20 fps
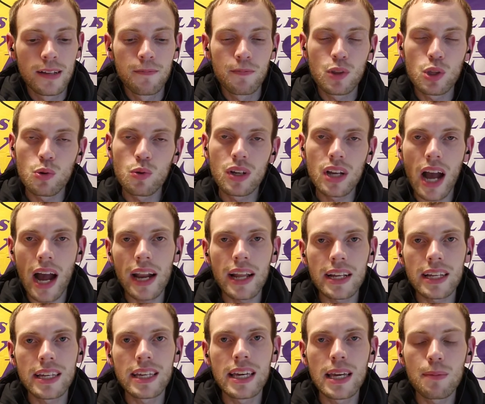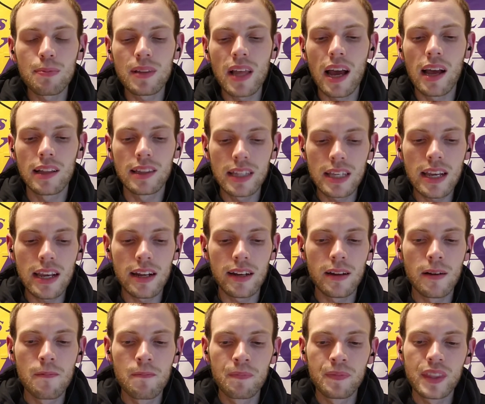You got to keep that
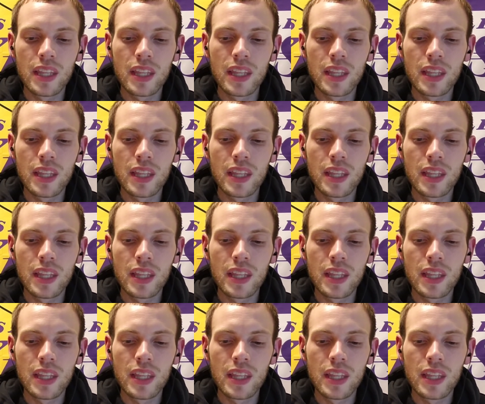lead.